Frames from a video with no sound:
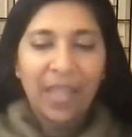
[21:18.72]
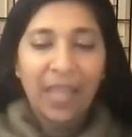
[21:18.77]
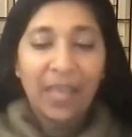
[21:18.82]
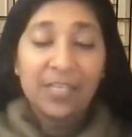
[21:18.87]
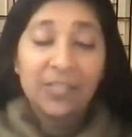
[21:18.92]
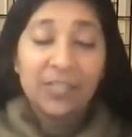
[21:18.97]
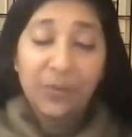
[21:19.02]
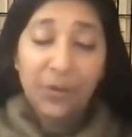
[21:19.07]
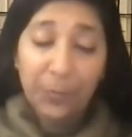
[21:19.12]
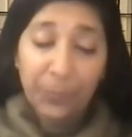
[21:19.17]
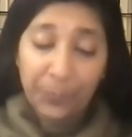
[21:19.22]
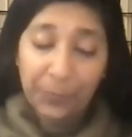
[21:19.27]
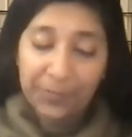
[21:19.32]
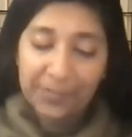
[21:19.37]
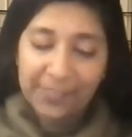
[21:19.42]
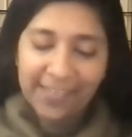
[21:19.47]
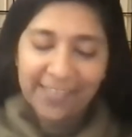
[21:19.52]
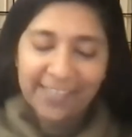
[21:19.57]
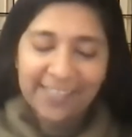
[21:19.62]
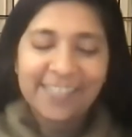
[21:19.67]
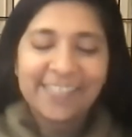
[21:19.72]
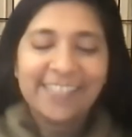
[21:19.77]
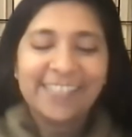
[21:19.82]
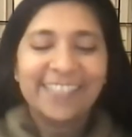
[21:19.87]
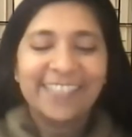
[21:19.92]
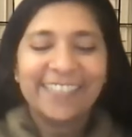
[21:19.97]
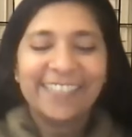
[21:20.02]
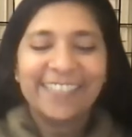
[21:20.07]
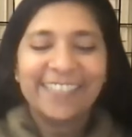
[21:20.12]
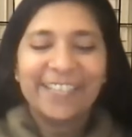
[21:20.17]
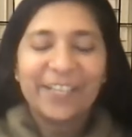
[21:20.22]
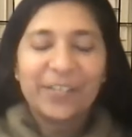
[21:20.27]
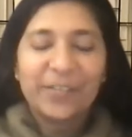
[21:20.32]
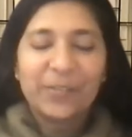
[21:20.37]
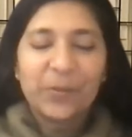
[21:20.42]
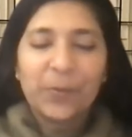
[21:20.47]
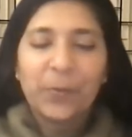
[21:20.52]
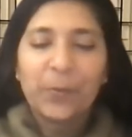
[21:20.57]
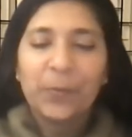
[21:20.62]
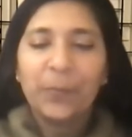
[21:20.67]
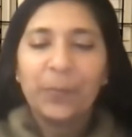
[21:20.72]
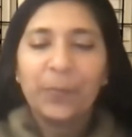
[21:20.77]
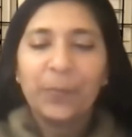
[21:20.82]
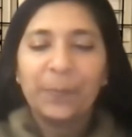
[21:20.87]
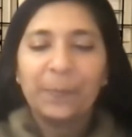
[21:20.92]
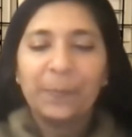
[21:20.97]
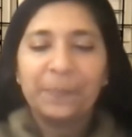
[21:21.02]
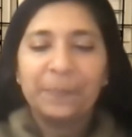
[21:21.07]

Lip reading: and is very precise. So